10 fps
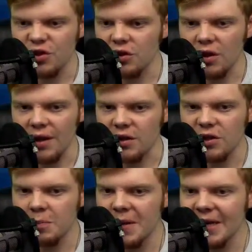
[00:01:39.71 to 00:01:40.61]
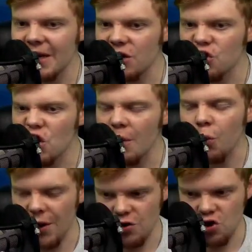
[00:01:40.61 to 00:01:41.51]
like speaking
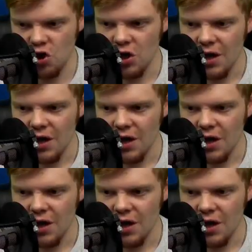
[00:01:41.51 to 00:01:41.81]
gibberish.